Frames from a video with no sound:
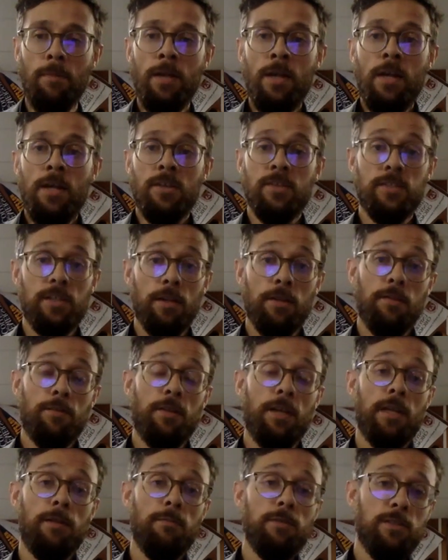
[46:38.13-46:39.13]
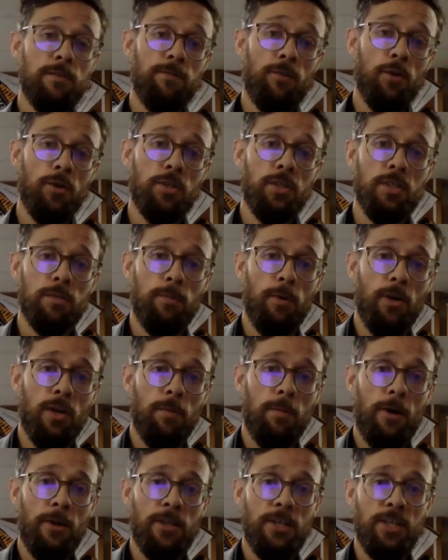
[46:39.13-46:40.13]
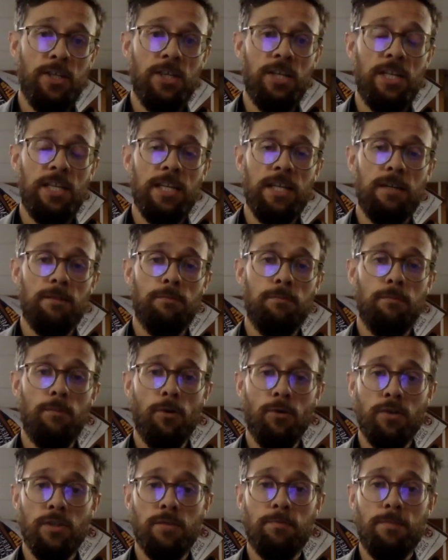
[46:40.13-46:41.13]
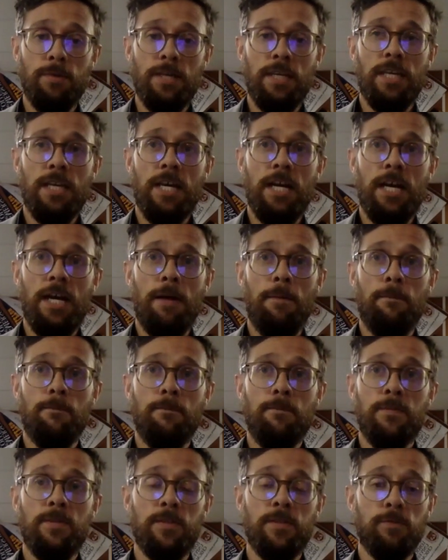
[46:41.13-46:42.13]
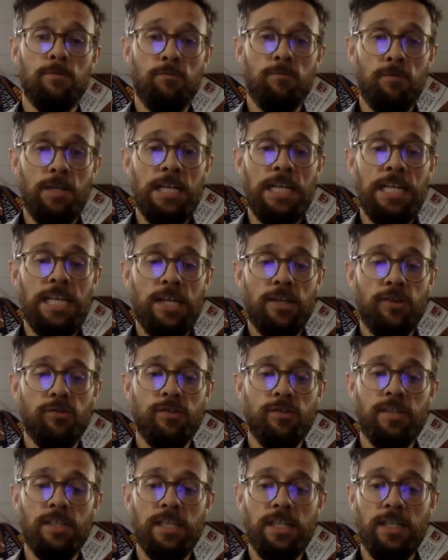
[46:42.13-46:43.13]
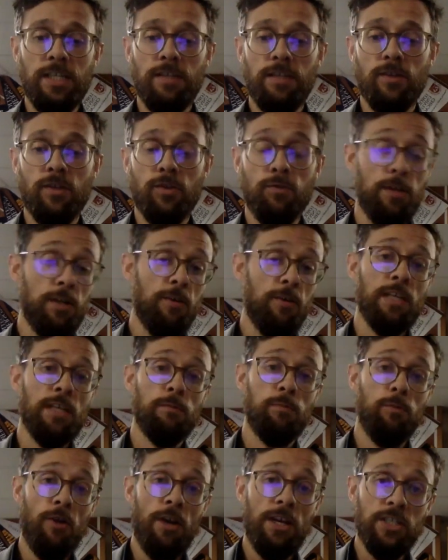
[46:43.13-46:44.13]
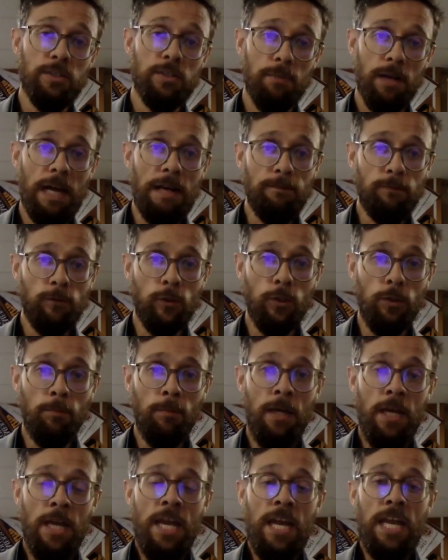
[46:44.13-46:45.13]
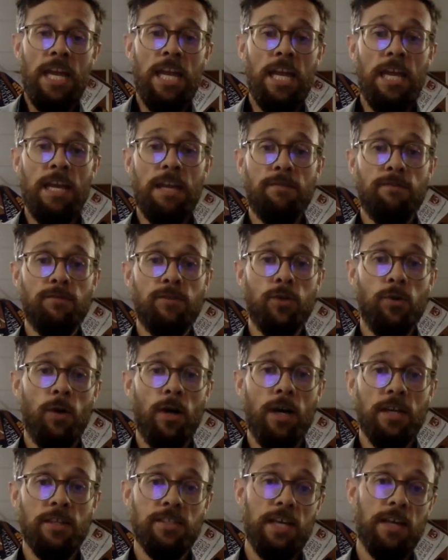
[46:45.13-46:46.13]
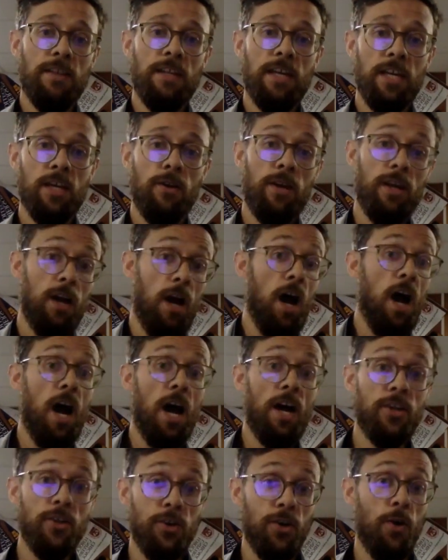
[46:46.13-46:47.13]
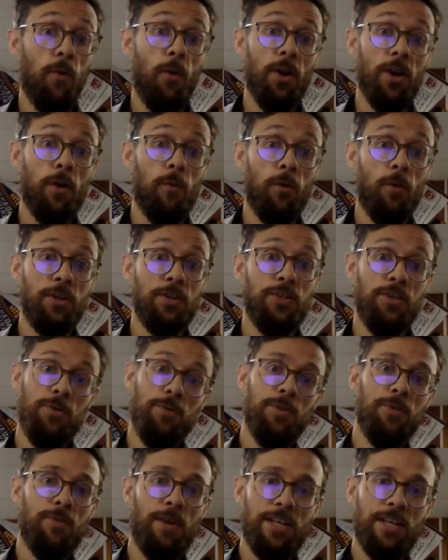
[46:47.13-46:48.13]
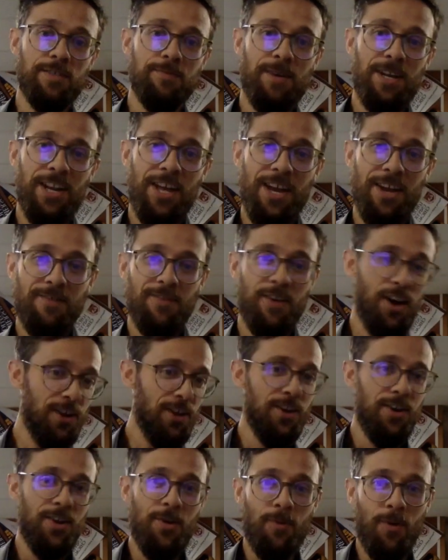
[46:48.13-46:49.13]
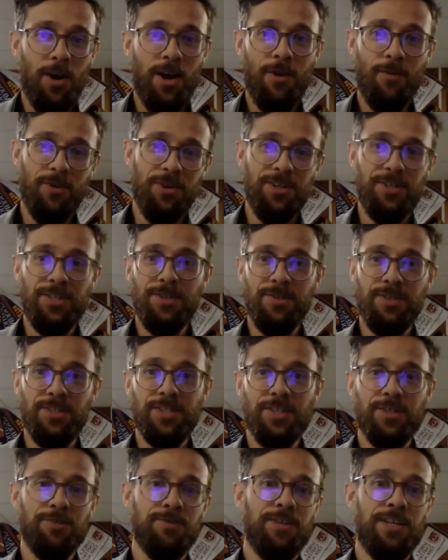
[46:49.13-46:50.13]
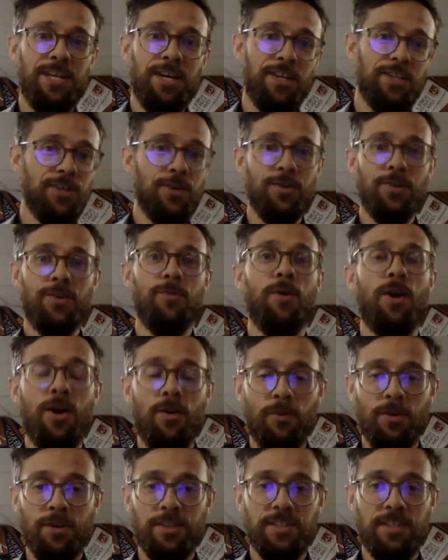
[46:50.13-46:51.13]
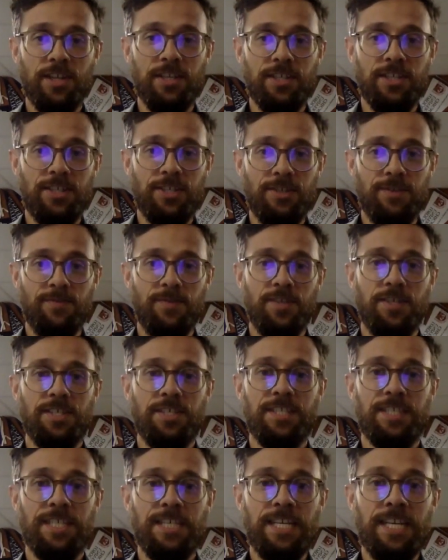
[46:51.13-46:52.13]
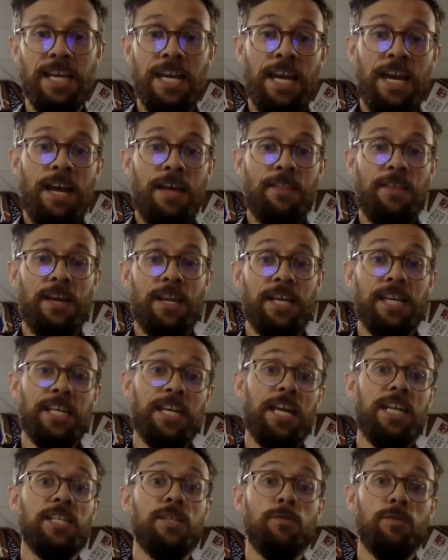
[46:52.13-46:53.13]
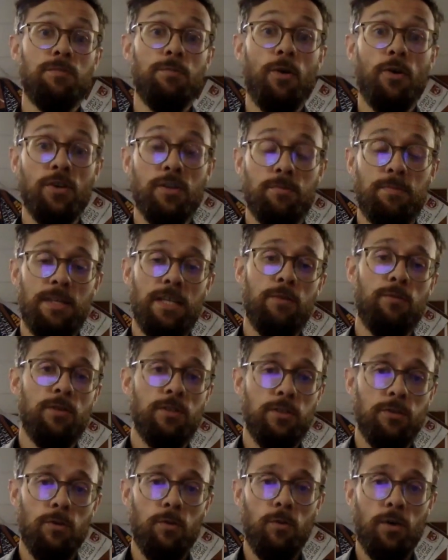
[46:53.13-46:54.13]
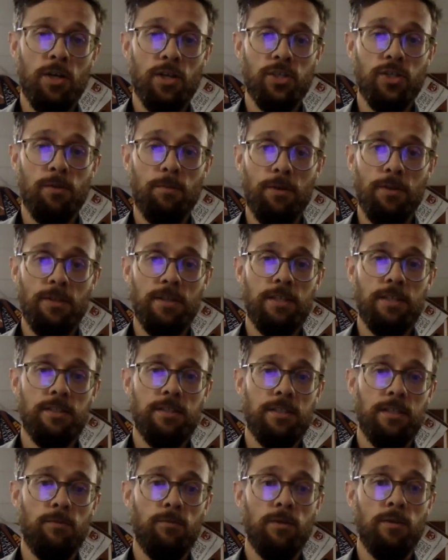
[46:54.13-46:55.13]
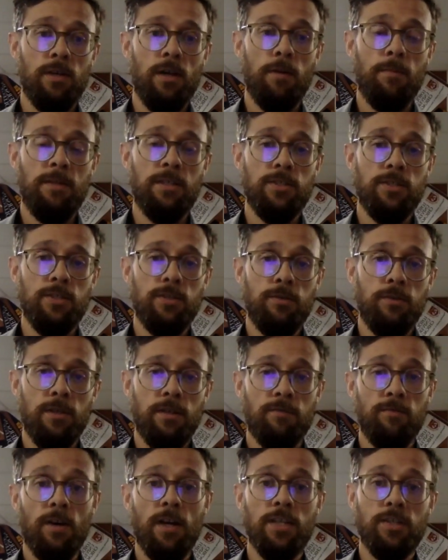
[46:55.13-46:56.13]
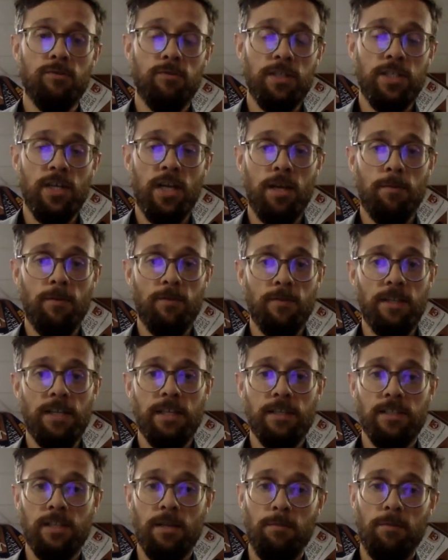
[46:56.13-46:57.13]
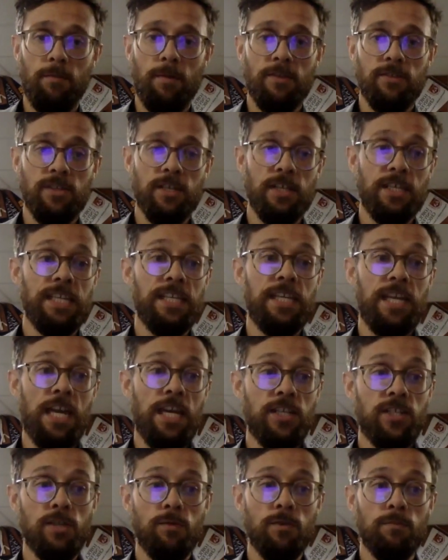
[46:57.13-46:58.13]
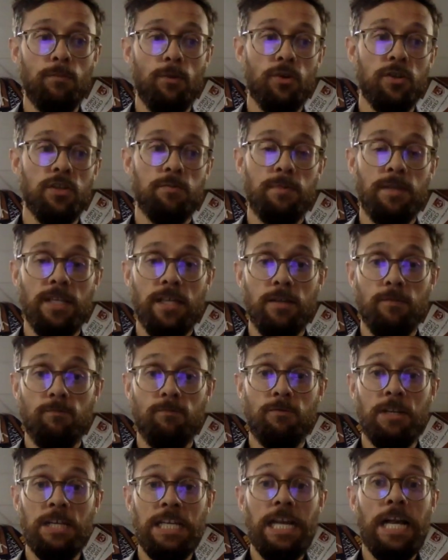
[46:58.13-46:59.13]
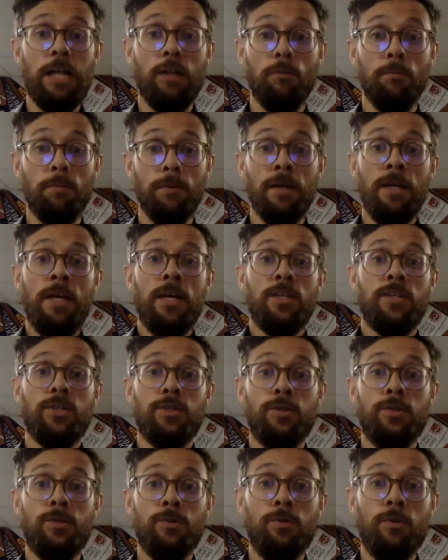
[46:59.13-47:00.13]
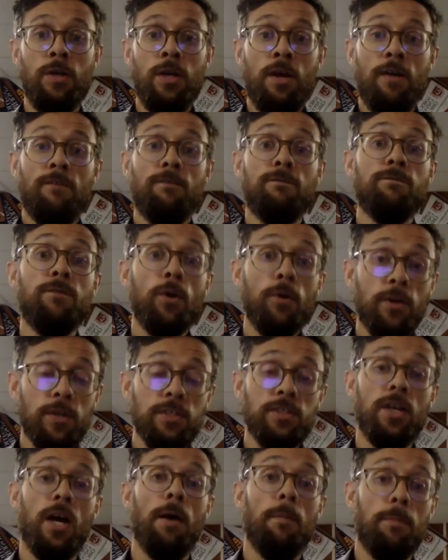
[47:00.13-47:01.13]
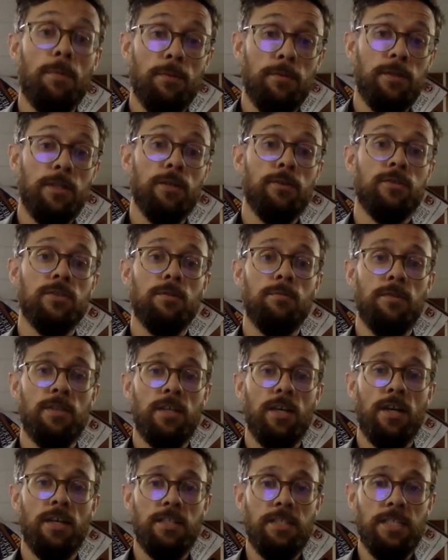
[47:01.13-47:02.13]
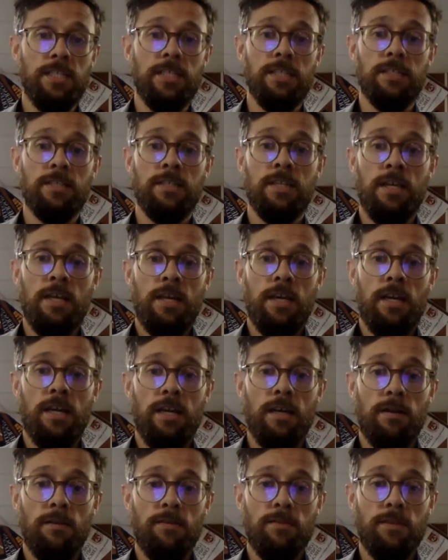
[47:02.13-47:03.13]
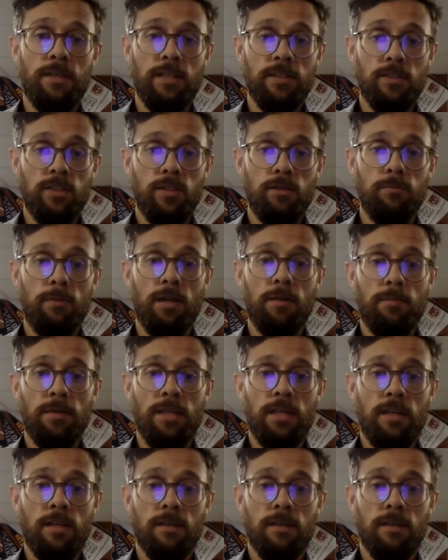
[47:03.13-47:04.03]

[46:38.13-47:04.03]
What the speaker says: There's another thing, Mr. Forrester spoke about it earlier, Moresby. This is a really interesting kind of career exploration platform. If you are sat there going, I don't know what I want to do with the rest of my life, I don't know what I want to do as a career, I don't know what I want to study at university, then engaging with Moresby, we'll do a workshop on this and we'll come into advisory time over the next couple of months. Engaging with Moresby can really help to focus up, some of the ideas and things that you might be